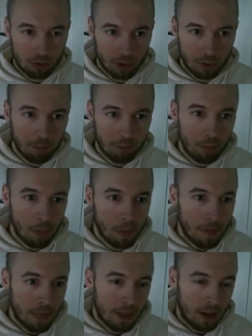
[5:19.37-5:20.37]
to them.
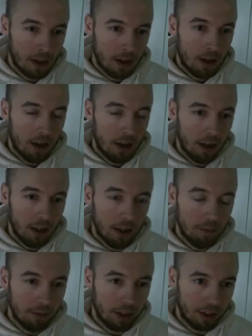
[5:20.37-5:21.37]

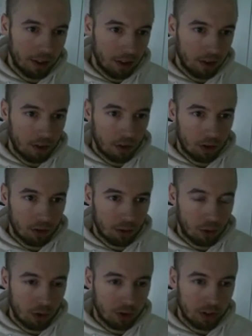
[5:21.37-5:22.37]
And then, of
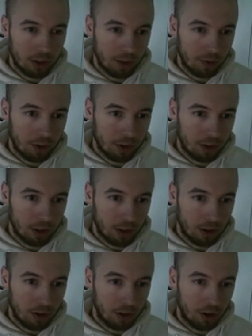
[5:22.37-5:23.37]
course, then I'm
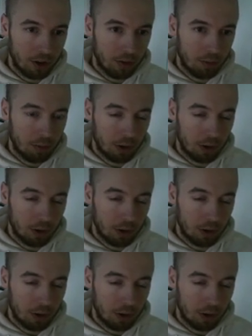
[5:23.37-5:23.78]
then gonna be